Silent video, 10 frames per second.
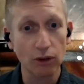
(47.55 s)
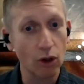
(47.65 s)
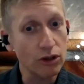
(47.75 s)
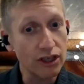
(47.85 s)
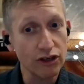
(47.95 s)
We'll
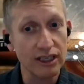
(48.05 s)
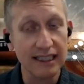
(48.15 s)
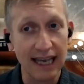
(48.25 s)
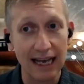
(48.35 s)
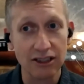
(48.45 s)
also
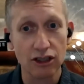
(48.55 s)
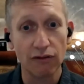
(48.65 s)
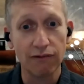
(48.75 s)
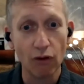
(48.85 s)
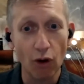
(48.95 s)
discuss the
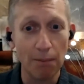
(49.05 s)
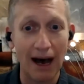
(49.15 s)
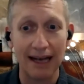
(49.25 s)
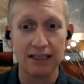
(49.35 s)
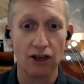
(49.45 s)
4
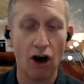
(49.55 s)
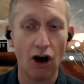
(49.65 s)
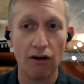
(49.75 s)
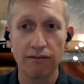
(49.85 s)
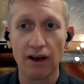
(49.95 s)
parts
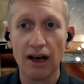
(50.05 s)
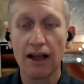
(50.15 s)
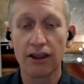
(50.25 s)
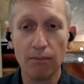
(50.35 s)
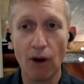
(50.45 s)
of
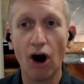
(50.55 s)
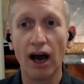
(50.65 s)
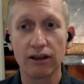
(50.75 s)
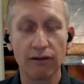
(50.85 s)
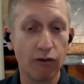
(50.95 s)
the
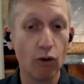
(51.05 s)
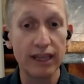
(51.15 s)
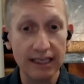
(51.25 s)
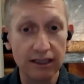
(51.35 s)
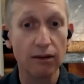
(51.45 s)
mind, the 4
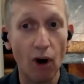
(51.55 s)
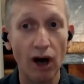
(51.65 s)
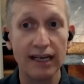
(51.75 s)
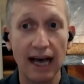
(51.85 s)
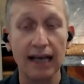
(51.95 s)
things that the
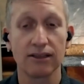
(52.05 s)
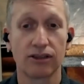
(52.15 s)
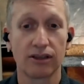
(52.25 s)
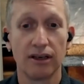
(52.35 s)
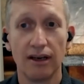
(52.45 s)
mind
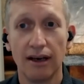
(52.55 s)
does.